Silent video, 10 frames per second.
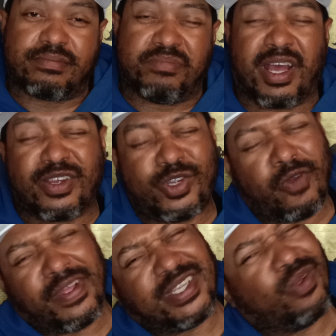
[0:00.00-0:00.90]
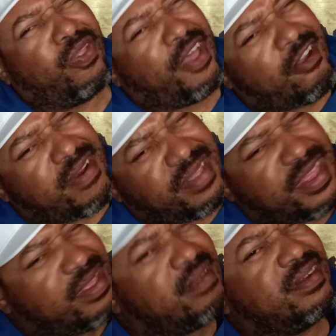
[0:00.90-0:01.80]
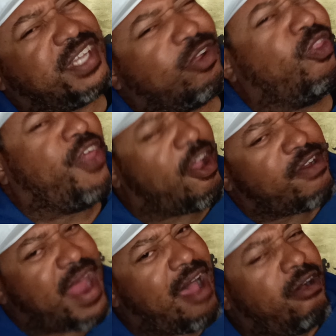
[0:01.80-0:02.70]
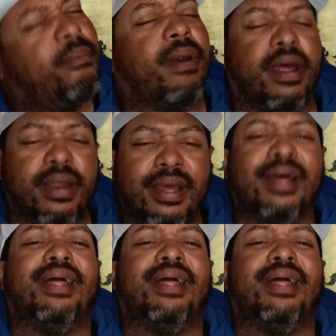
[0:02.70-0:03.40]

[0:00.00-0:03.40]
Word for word: Not sure if are still there, still there now, but